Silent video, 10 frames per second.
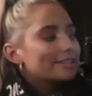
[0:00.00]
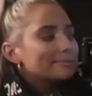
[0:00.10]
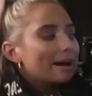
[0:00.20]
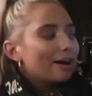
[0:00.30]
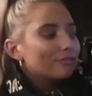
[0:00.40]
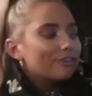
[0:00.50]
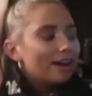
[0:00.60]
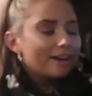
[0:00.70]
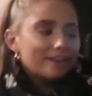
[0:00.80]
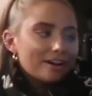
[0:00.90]
This is my
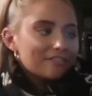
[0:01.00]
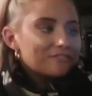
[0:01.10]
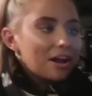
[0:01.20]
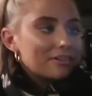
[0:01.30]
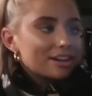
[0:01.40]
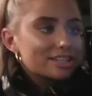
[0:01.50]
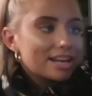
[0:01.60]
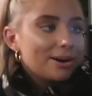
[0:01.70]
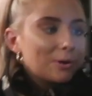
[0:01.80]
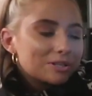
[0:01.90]
outfit. Very
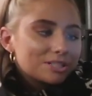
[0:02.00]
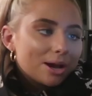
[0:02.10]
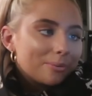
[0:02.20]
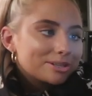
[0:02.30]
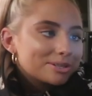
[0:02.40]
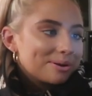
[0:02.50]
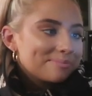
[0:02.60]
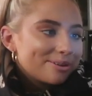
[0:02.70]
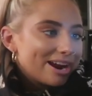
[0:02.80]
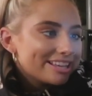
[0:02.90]
chilled, no one to
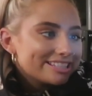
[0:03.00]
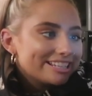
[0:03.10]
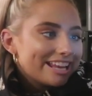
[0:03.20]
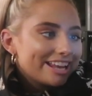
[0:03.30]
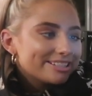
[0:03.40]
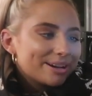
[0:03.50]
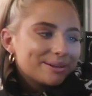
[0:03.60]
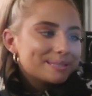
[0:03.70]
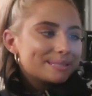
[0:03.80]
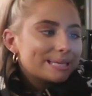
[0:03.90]
impress in
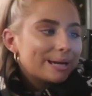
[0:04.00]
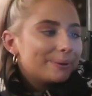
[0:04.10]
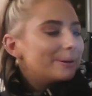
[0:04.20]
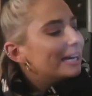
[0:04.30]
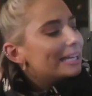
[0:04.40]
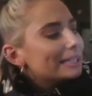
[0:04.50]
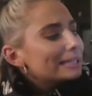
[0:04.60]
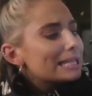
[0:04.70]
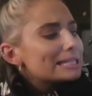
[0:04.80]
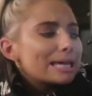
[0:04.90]
Nando's, so
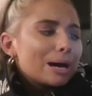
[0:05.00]
let's